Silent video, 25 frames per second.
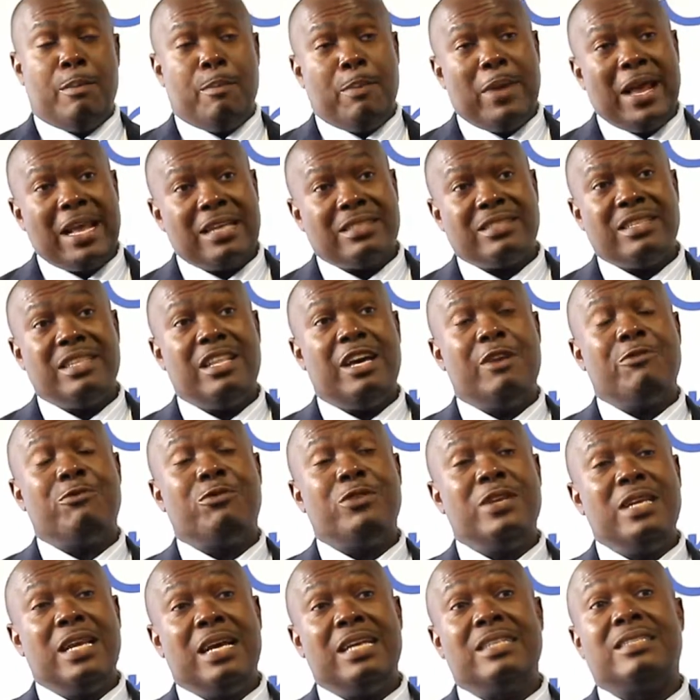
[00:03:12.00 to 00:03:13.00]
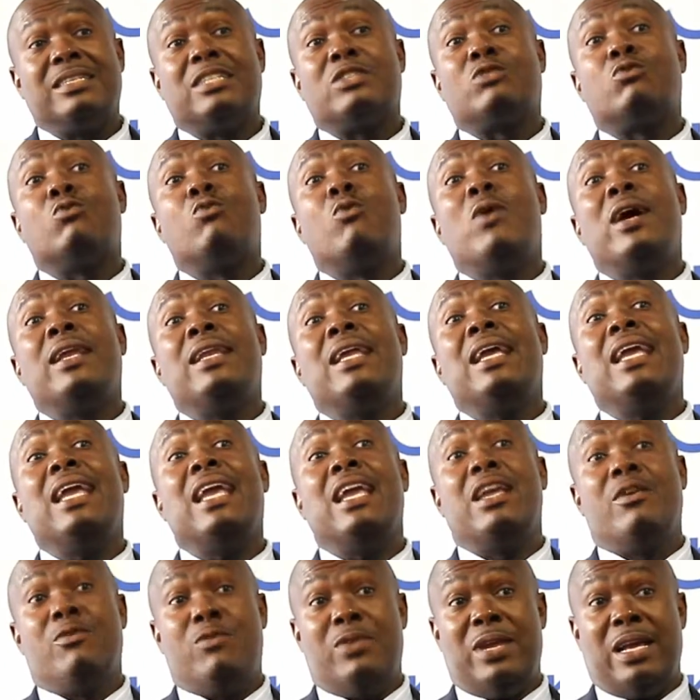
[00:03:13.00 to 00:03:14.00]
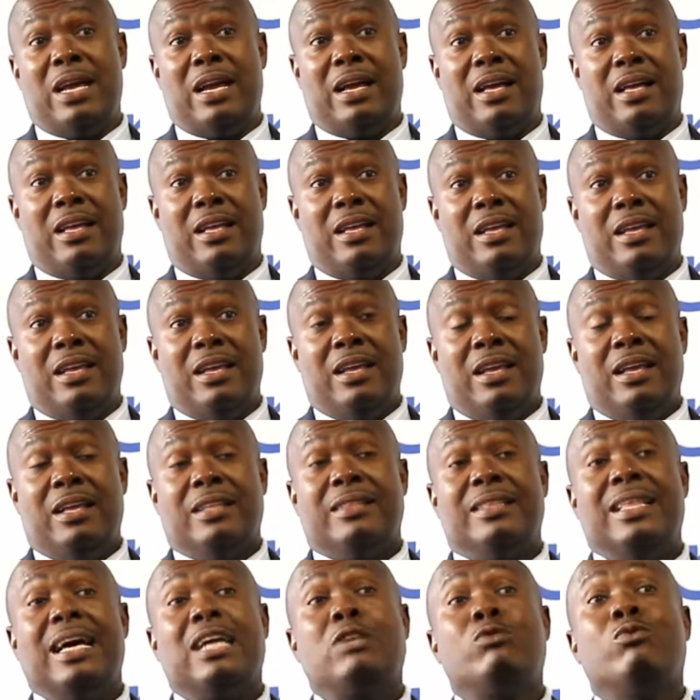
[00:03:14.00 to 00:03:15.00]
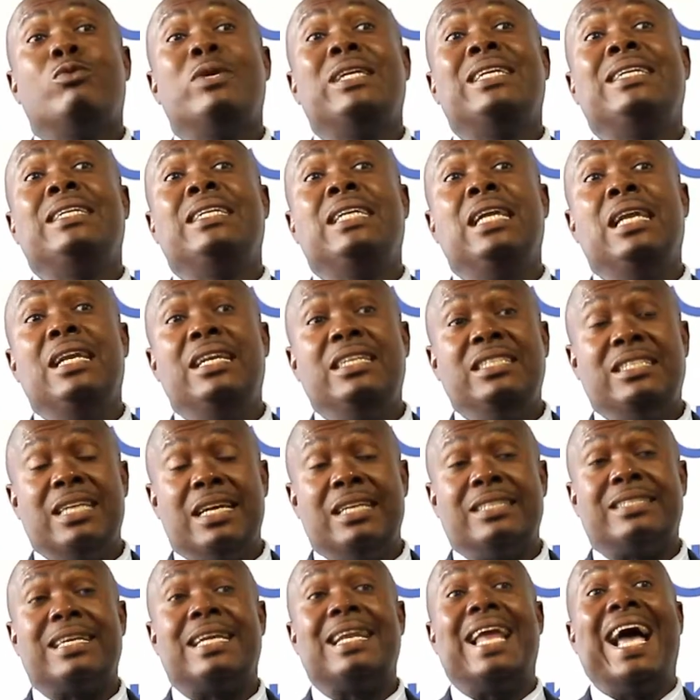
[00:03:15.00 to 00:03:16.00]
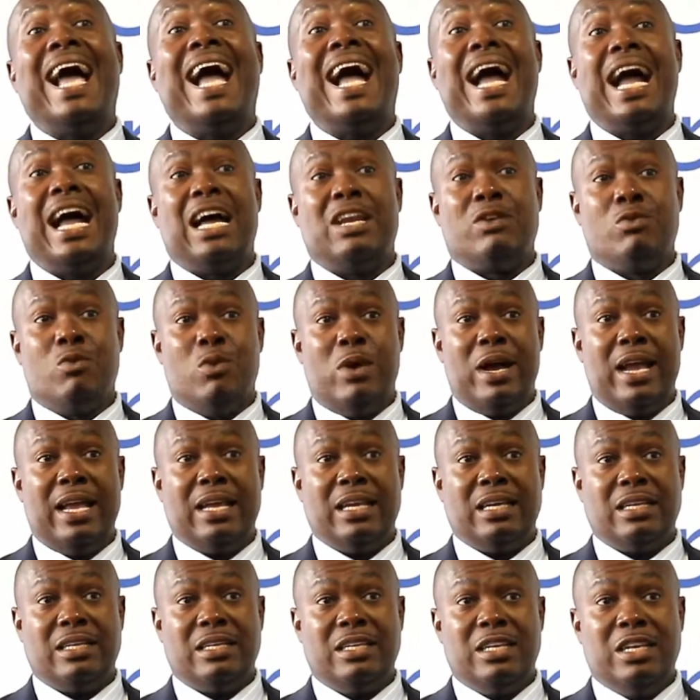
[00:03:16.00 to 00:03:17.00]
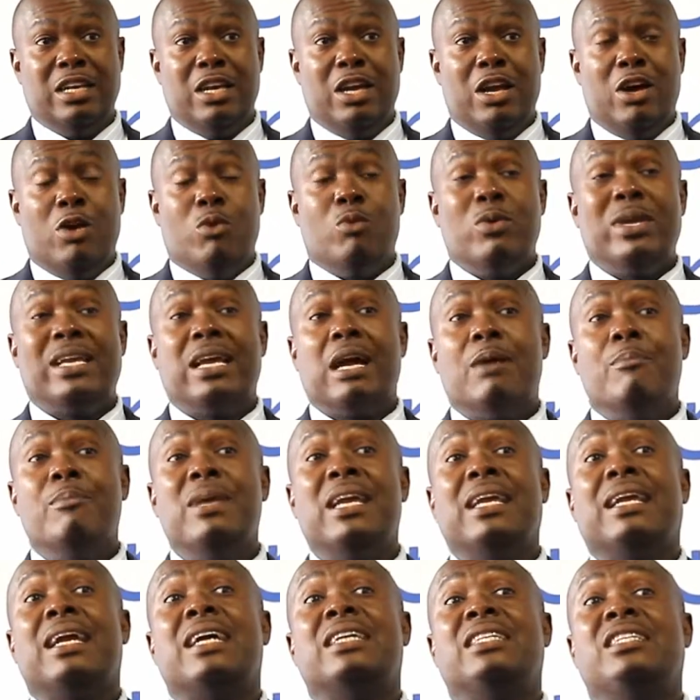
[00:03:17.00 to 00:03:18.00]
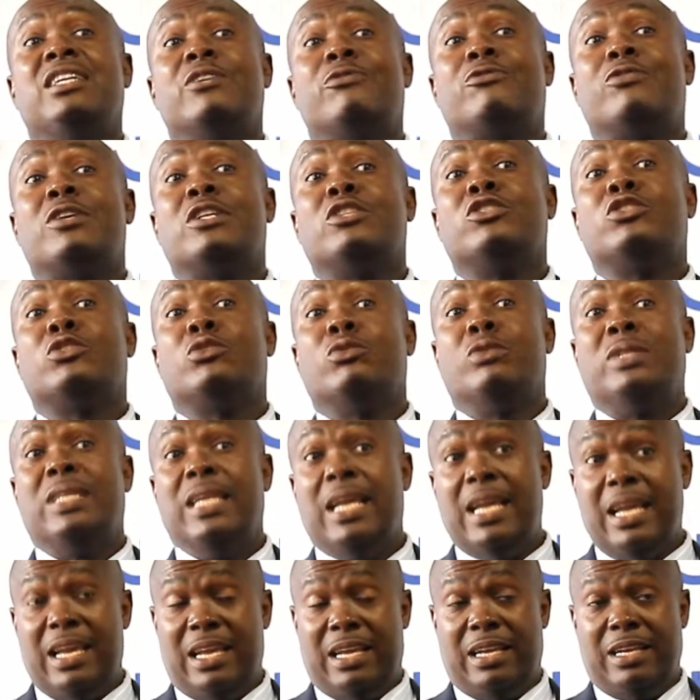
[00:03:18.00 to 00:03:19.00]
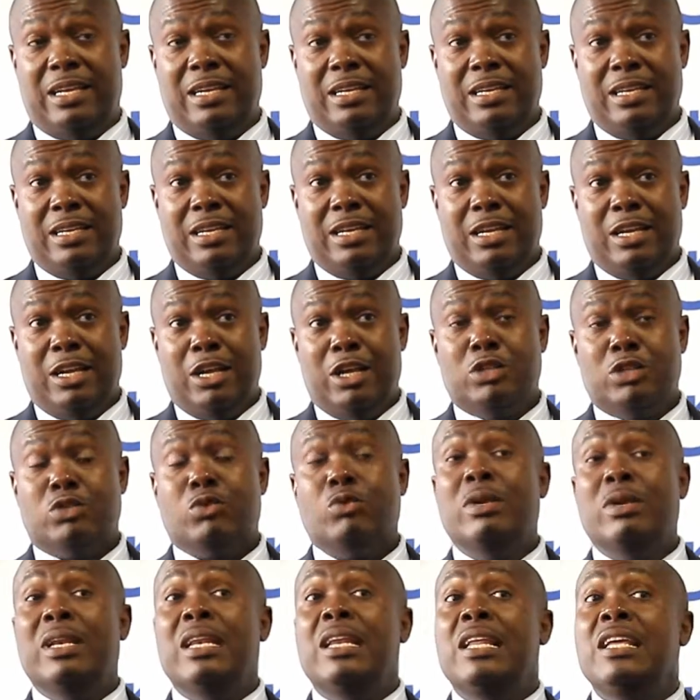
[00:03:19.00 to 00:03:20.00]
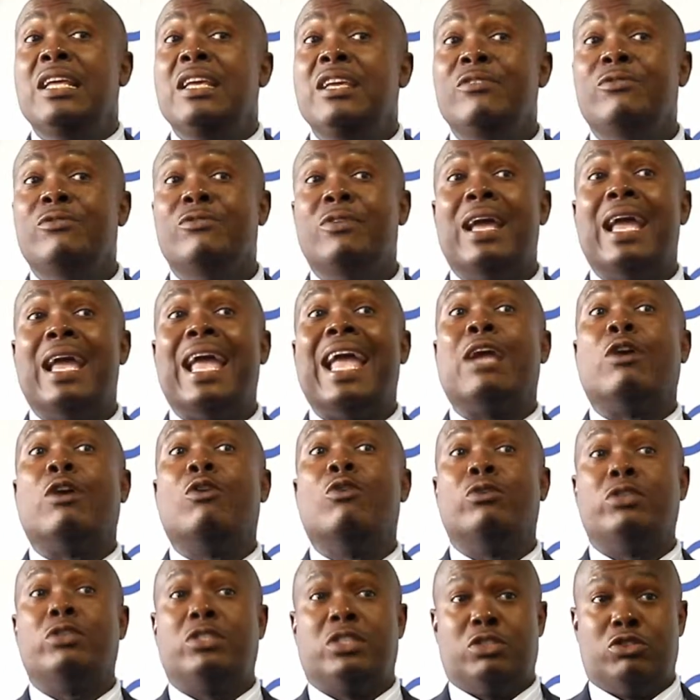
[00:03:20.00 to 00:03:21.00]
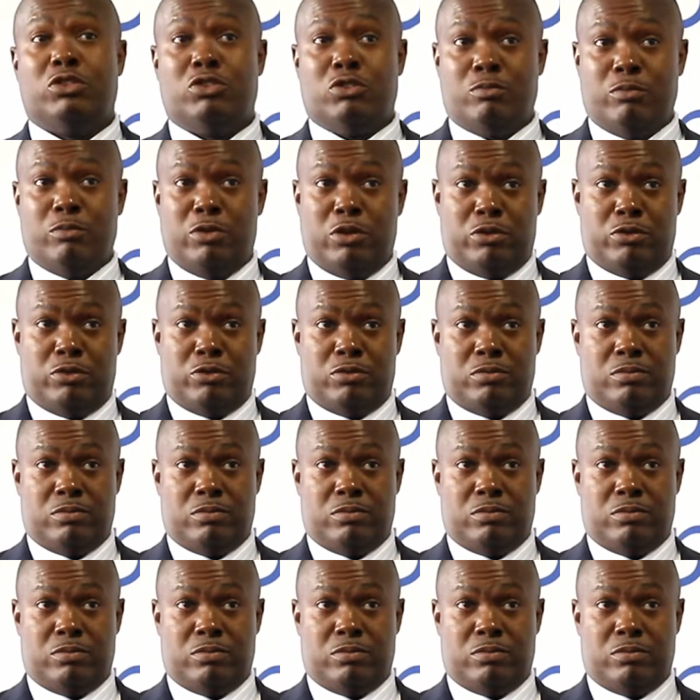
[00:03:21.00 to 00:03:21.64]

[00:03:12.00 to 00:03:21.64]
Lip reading: personal finance is one area that with diligence and hard work, we can make a difference today to live a good tomorrow.